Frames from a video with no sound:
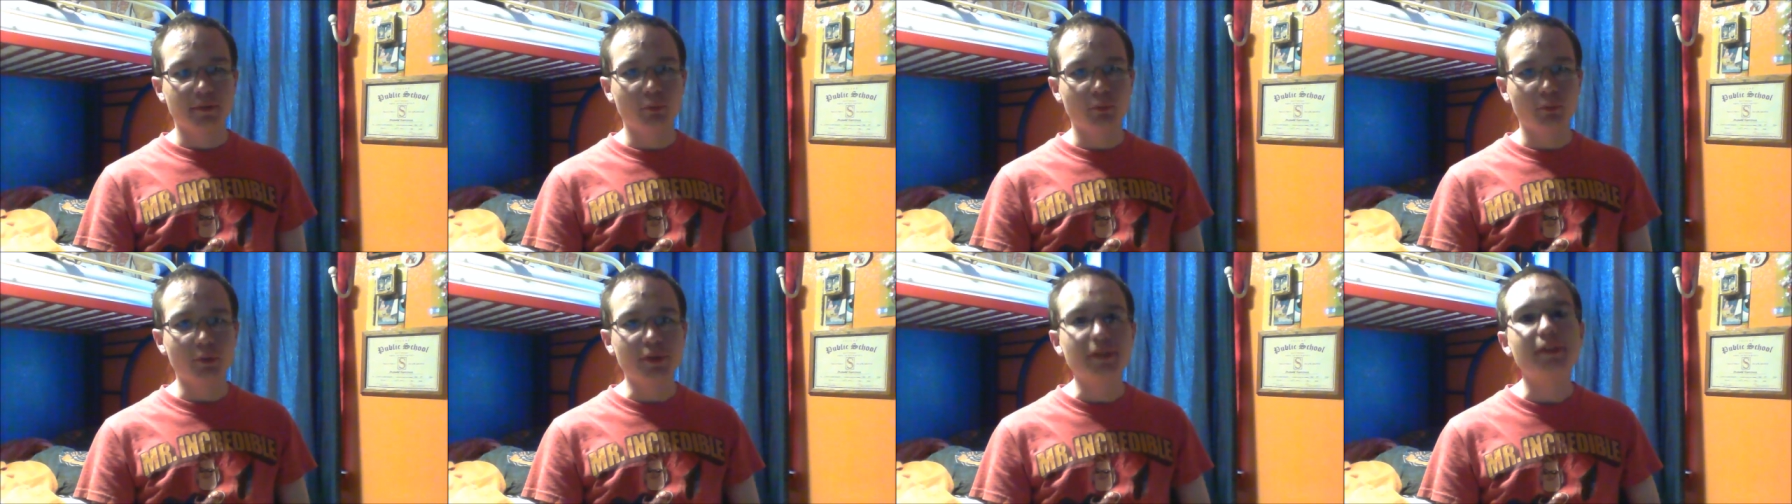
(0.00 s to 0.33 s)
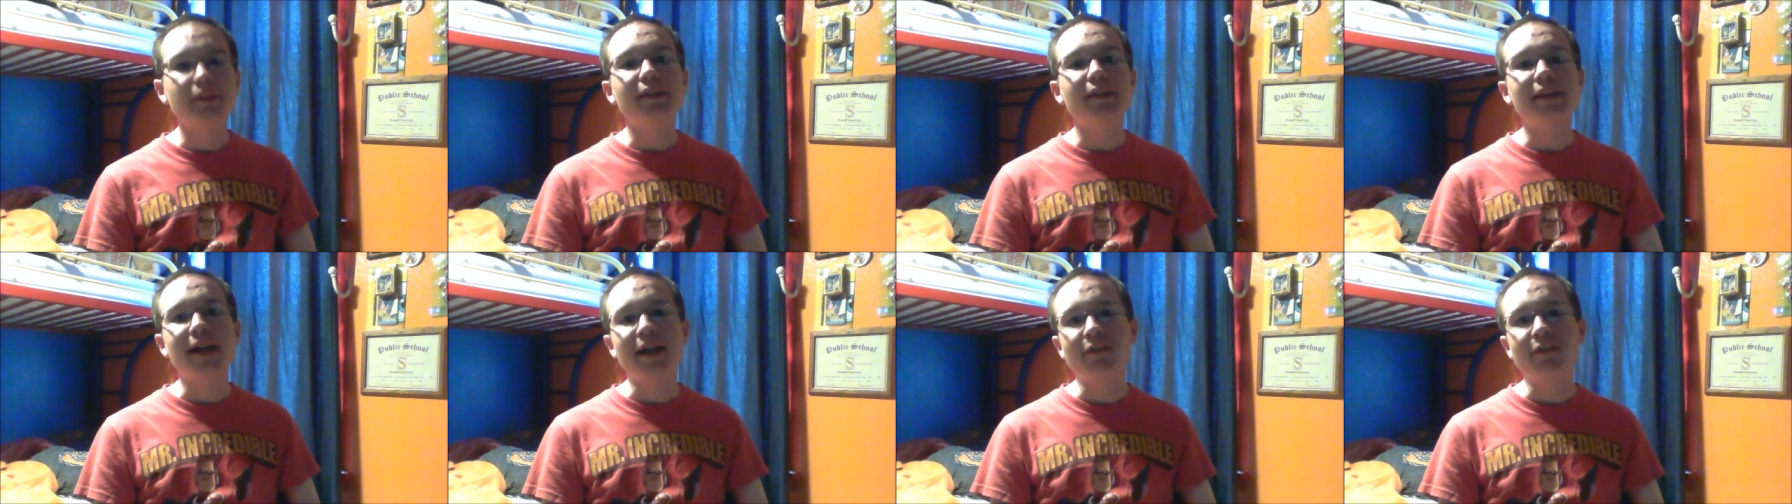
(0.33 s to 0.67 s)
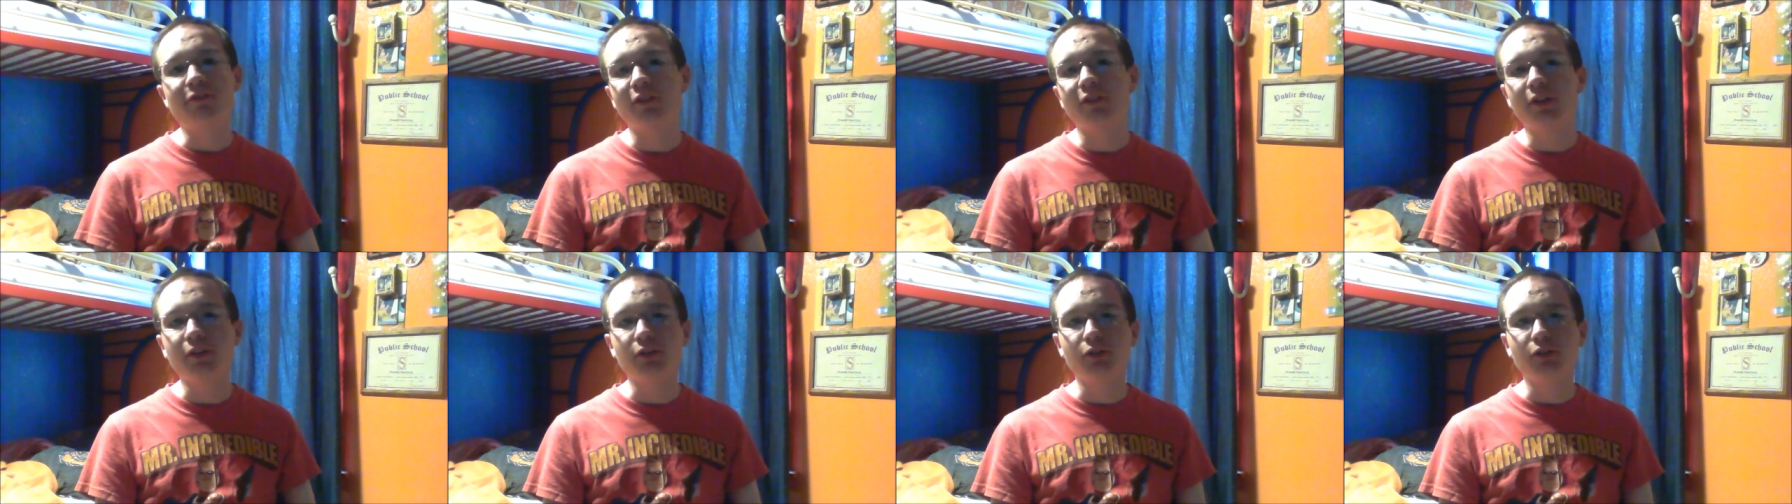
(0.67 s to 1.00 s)
we did have
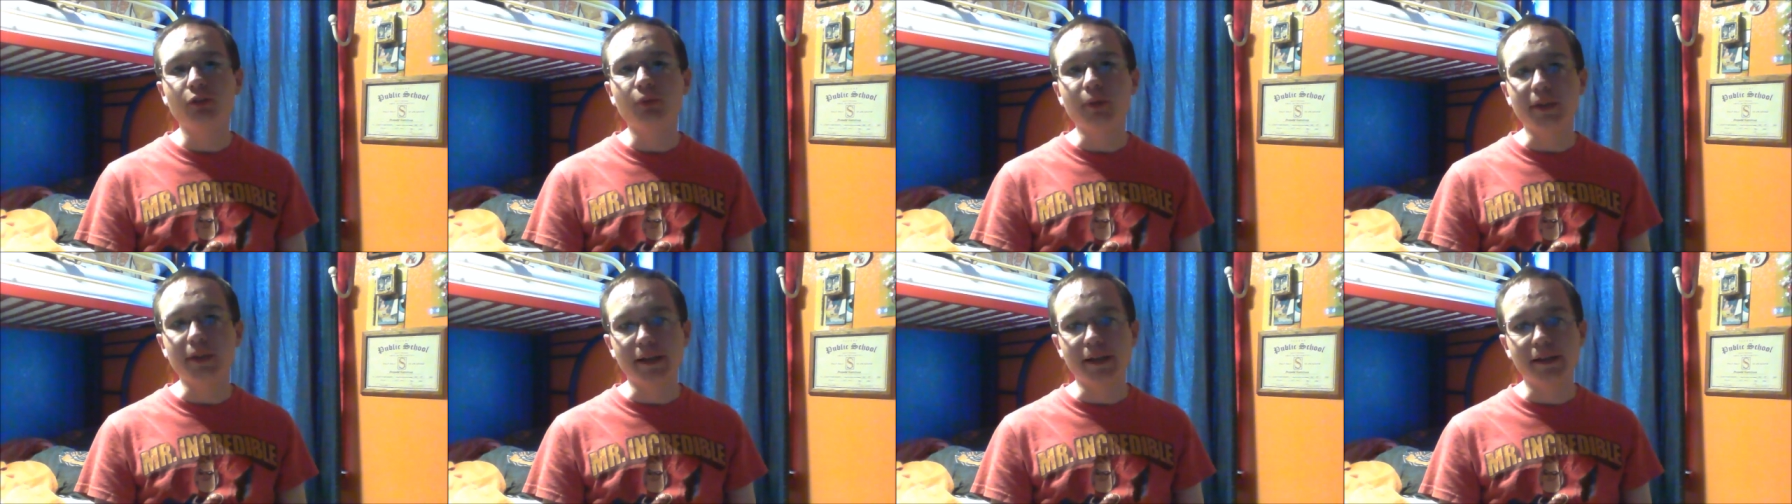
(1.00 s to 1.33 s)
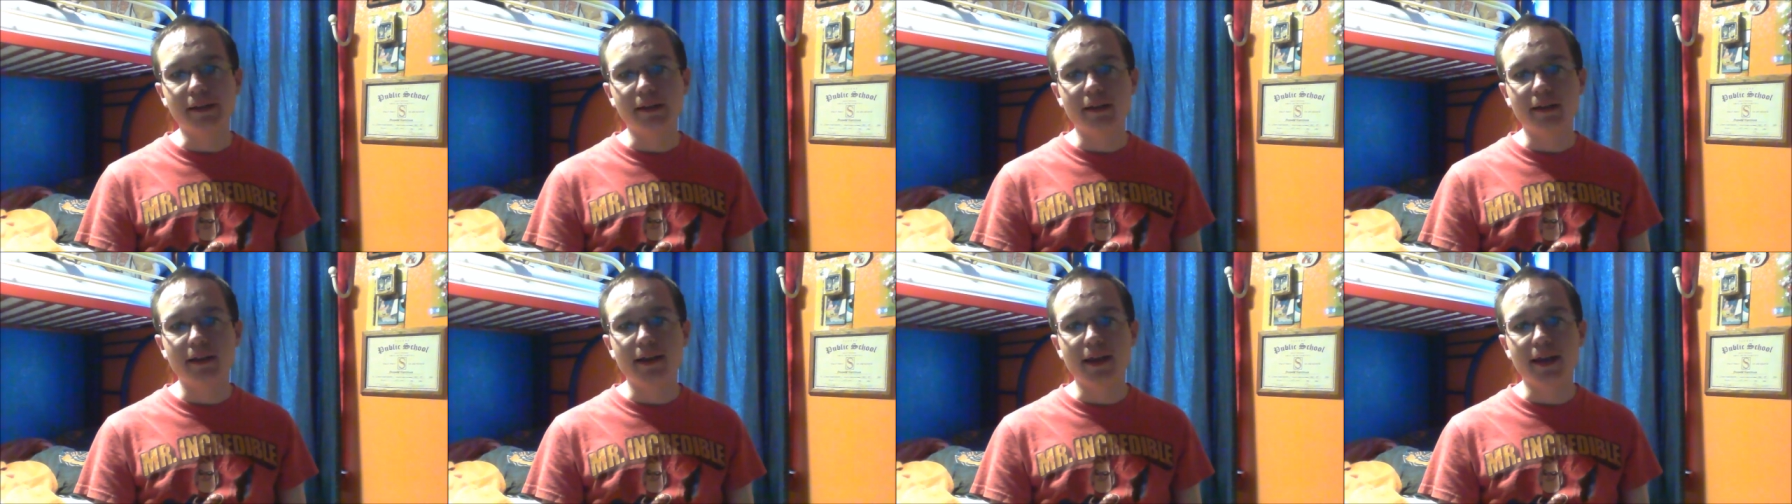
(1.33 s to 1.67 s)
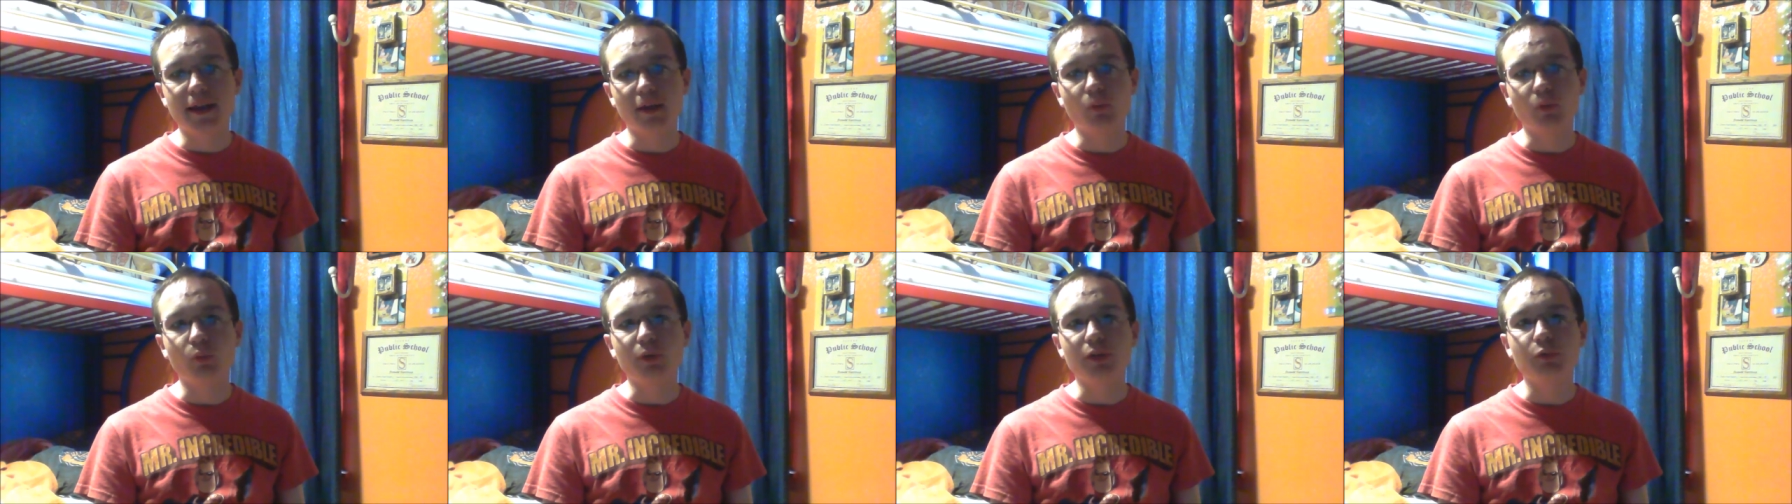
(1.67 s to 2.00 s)
fun doing it,
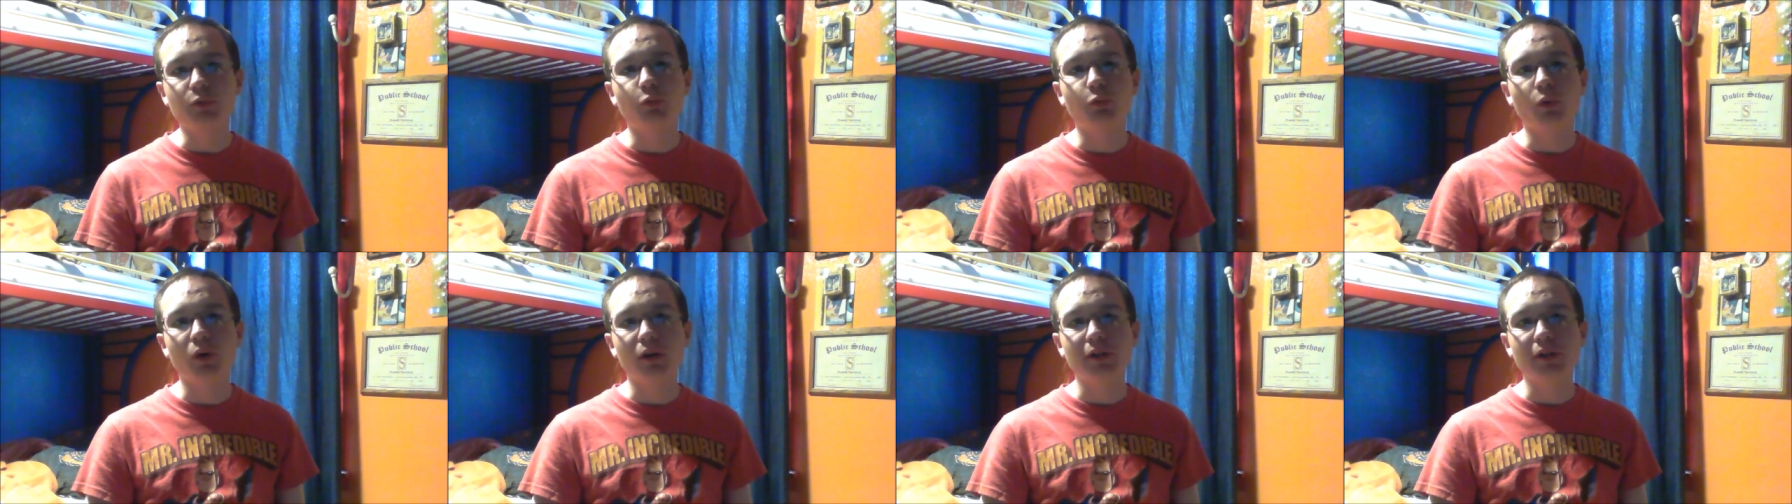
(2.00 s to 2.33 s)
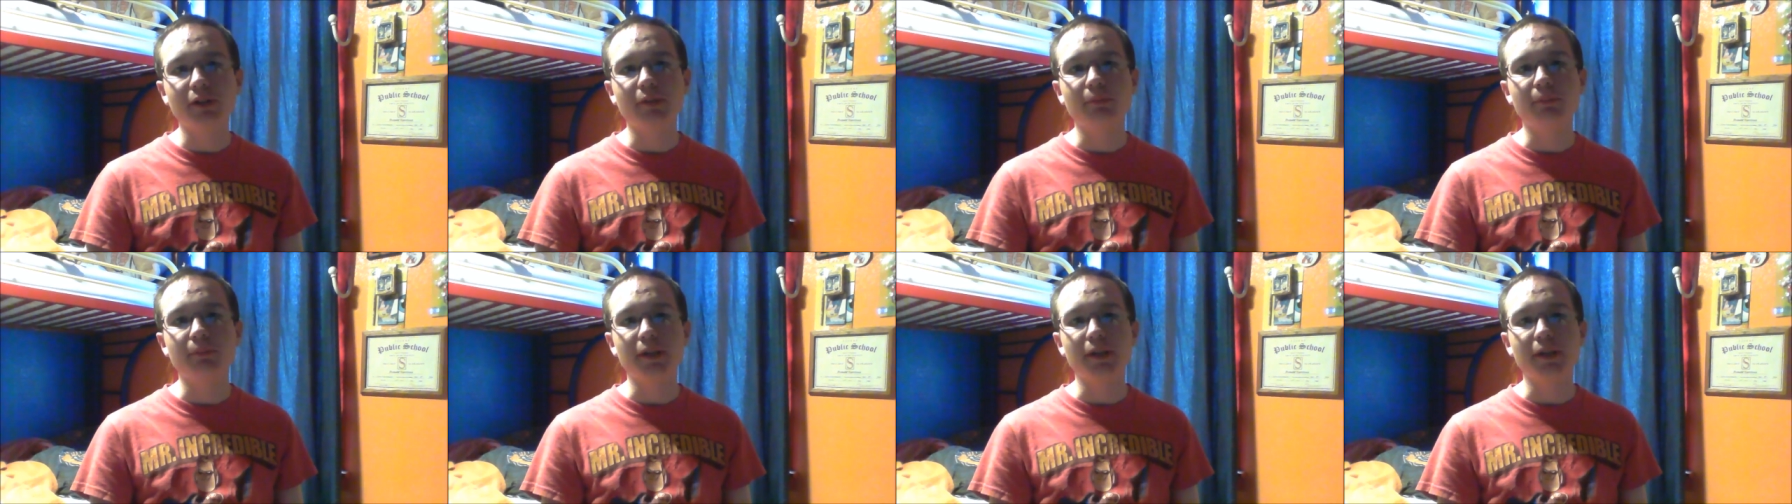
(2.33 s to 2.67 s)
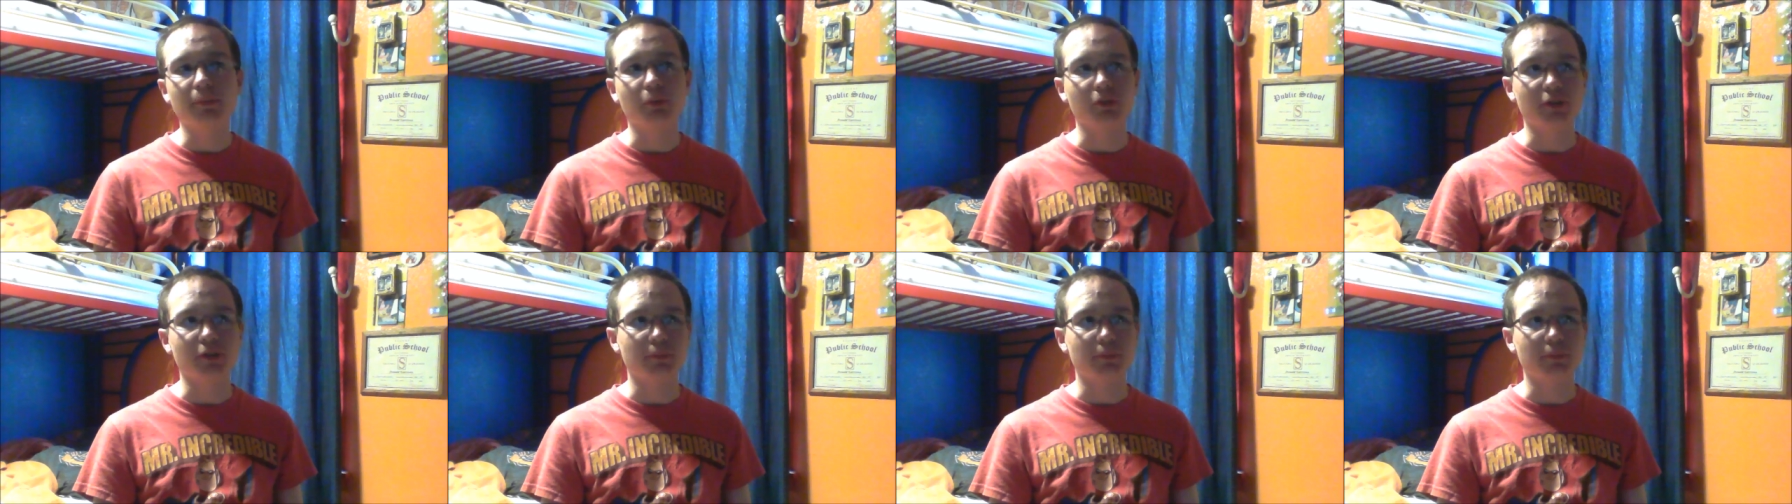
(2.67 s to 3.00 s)
and we wanted
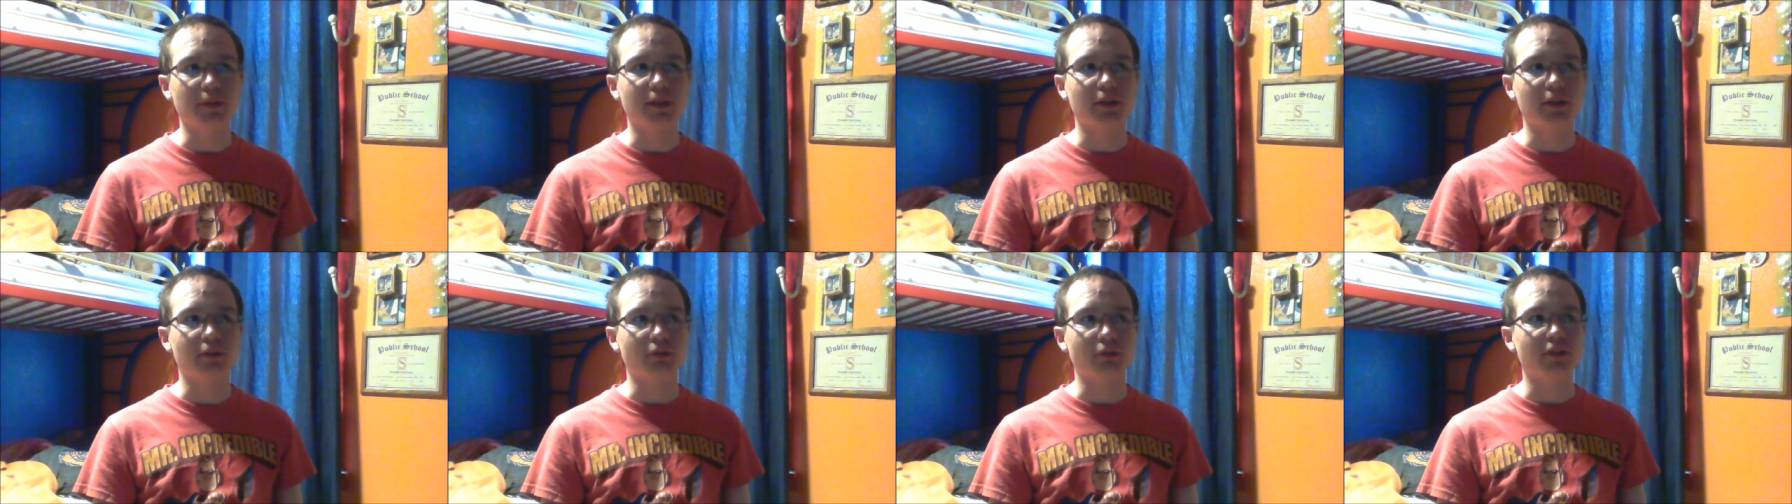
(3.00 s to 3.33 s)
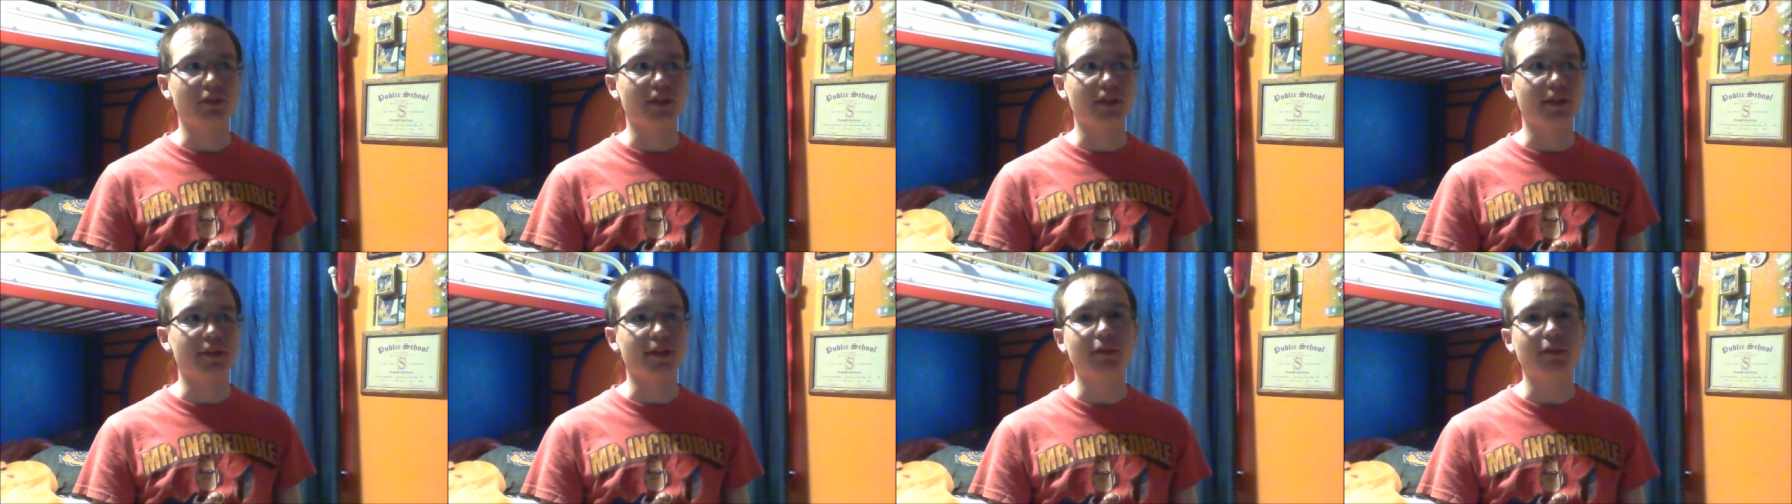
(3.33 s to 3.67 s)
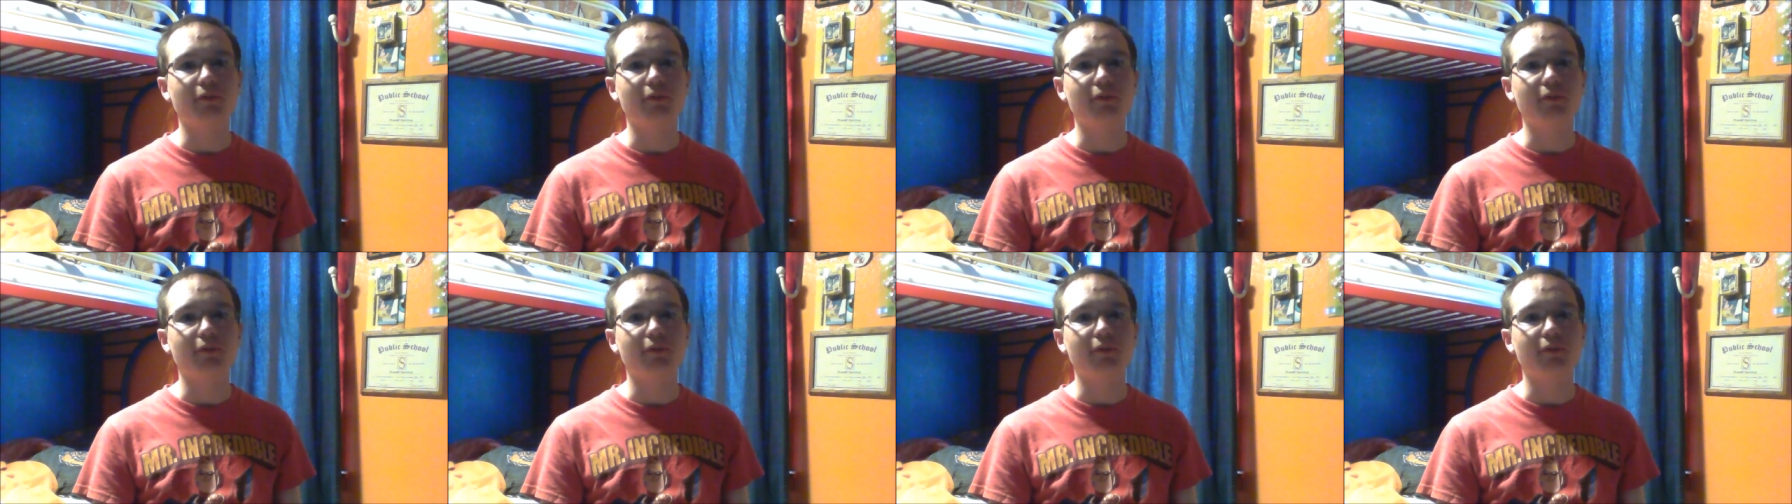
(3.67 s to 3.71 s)
people to be entertained.